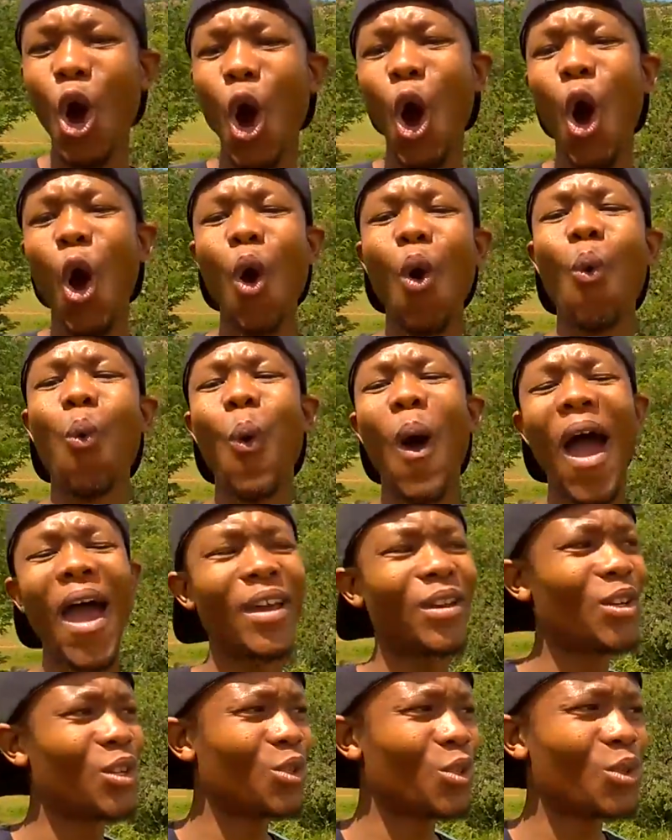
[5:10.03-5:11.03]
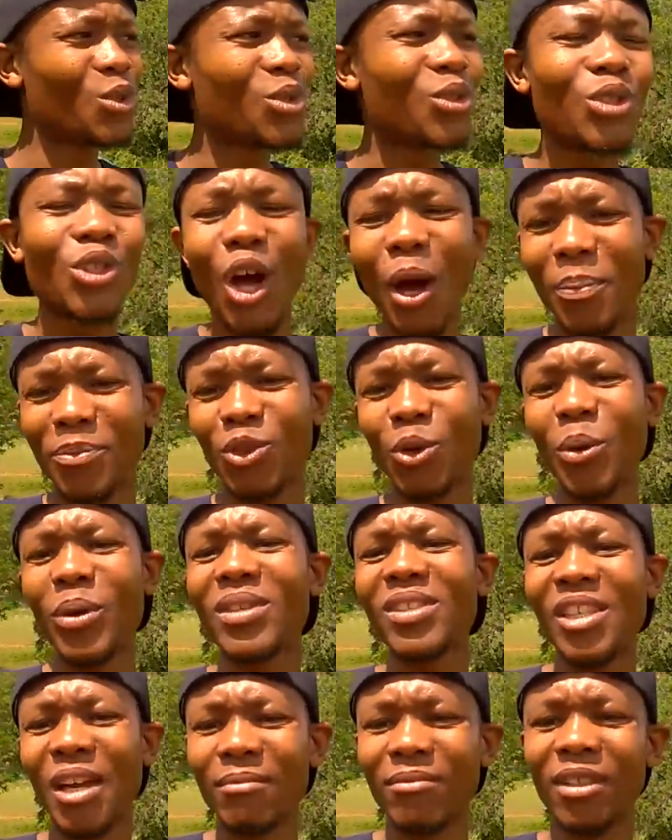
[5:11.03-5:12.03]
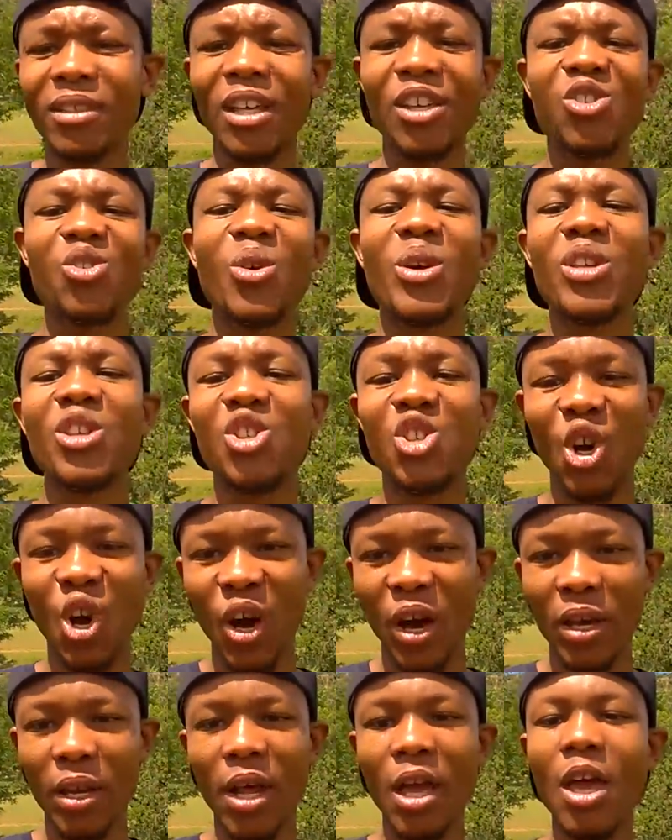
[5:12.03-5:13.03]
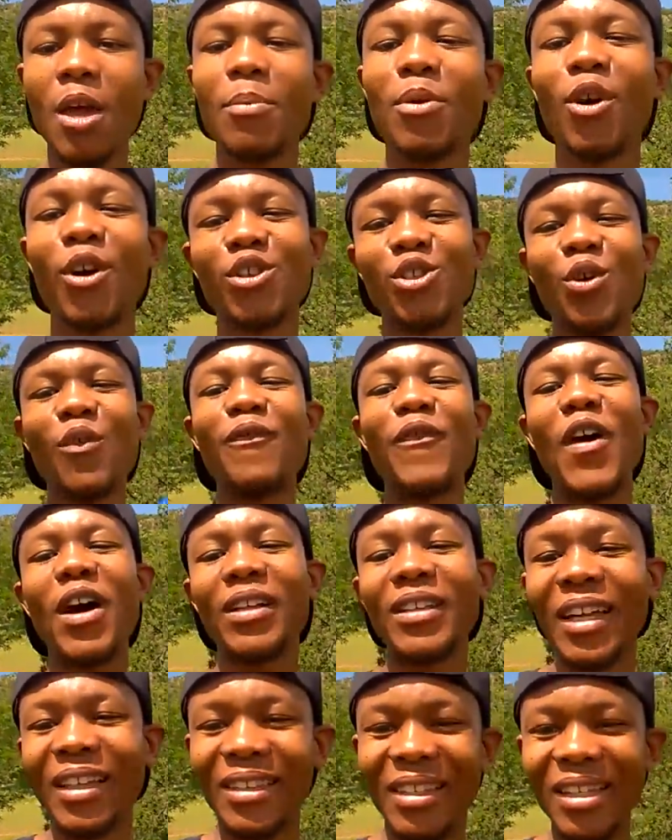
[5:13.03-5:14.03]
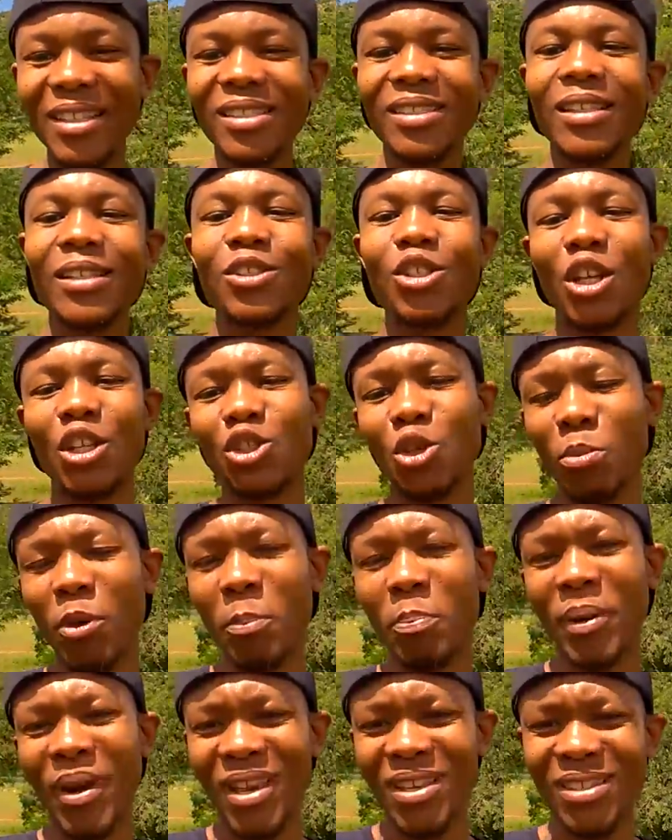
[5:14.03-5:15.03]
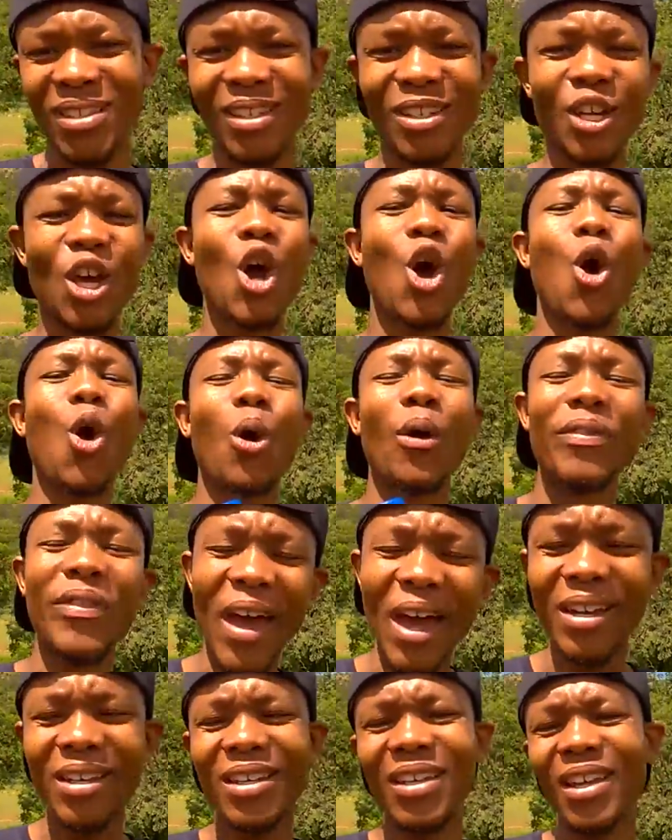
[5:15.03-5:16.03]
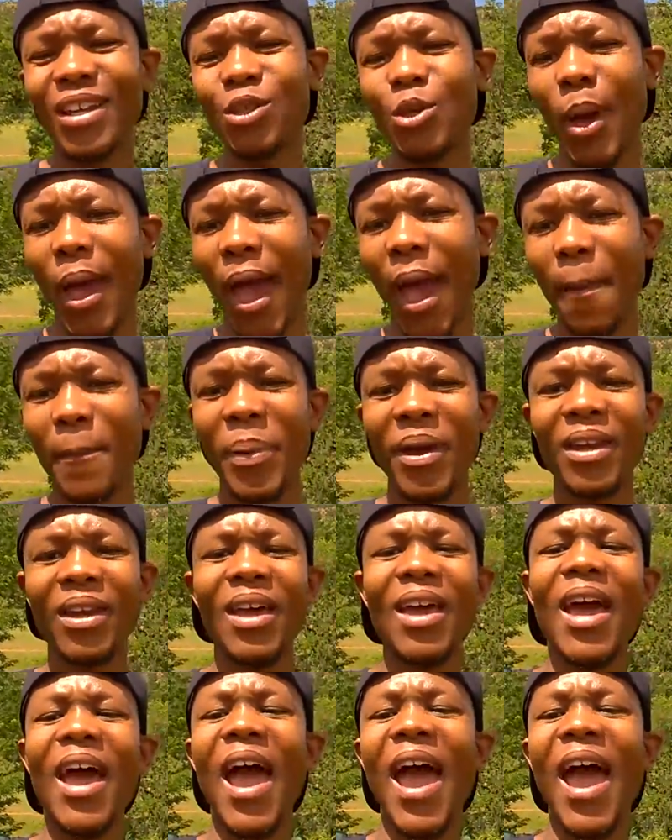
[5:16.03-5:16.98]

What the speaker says: Or why did you stop doing something that you enjoyed? Because you felt that this needed to be present or that needed to happen.